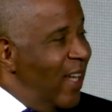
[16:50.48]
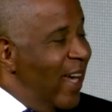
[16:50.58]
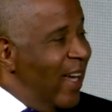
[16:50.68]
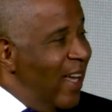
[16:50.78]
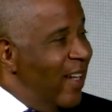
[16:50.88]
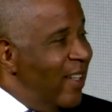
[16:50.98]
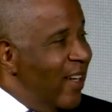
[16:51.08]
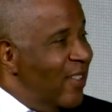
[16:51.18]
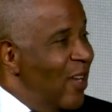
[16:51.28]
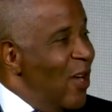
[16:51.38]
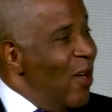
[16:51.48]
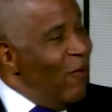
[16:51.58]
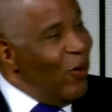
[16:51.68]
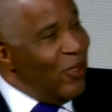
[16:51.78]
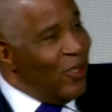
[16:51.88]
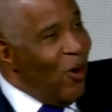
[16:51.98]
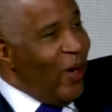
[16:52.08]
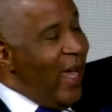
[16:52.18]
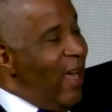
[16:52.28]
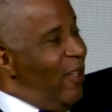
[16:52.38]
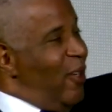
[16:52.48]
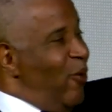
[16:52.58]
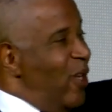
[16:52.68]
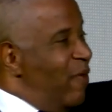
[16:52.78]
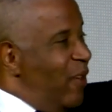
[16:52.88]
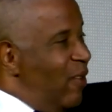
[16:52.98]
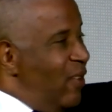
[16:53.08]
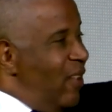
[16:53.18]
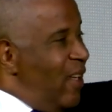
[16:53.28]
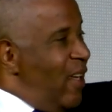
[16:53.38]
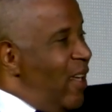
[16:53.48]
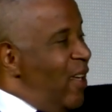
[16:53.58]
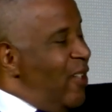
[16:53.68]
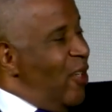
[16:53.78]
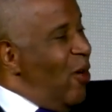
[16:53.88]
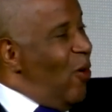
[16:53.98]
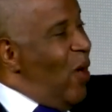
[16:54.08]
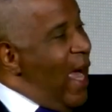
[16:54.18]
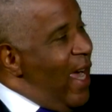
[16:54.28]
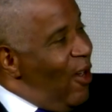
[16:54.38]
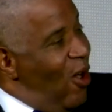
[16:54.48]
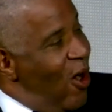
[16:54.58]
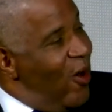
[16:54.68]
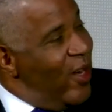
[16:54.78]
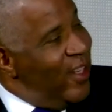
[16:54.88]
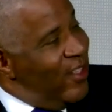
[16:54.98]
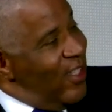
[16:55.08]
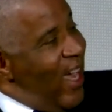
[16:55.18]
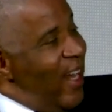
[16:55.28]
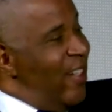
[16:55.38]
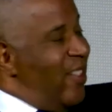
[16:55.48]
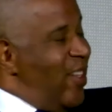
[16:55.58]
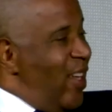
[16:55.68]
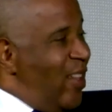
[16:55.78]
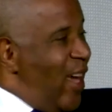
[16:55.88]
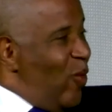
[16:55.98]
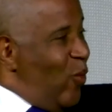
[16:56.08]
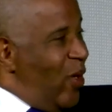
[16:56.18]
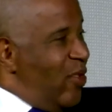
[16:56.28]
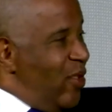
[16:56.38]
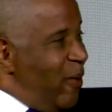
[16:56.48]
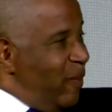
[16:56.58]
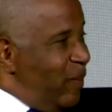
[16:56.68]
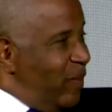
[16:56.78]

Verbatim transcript: in that context versus going out in the green field? Mm-hmm. So I had already decided to take that risk.